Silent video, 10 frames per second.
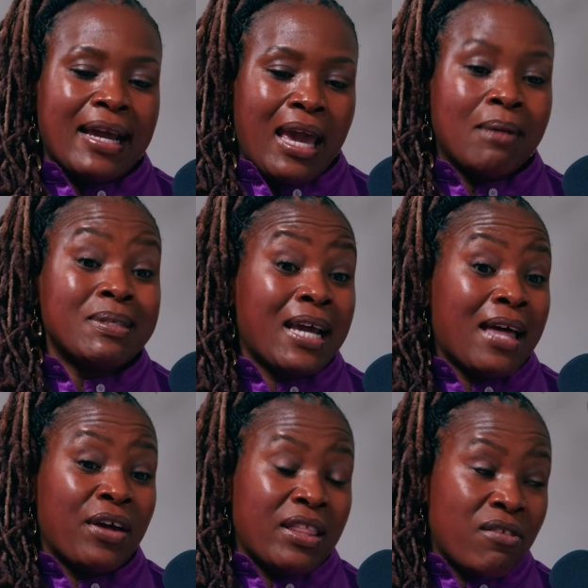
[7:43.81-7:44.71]
came
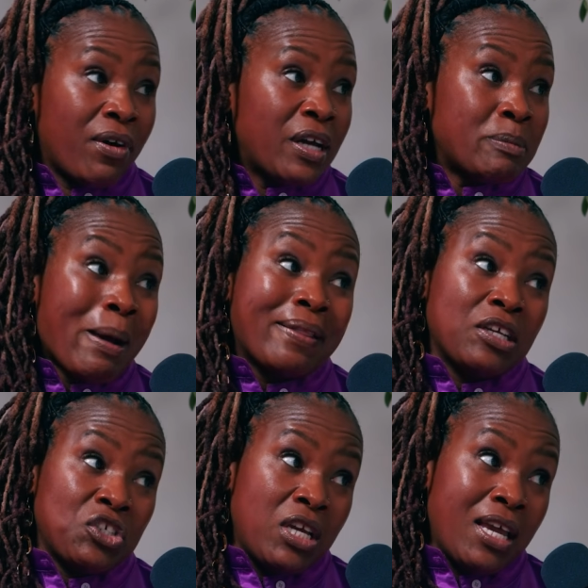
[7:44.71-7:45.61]
together in the very spot
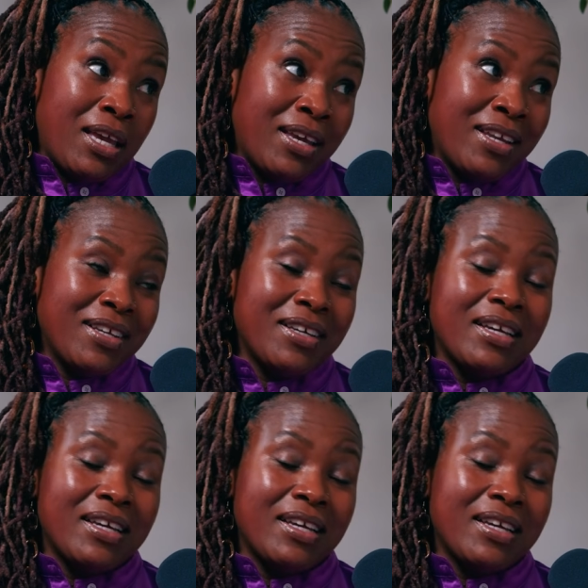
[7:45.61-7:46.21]
that she hid,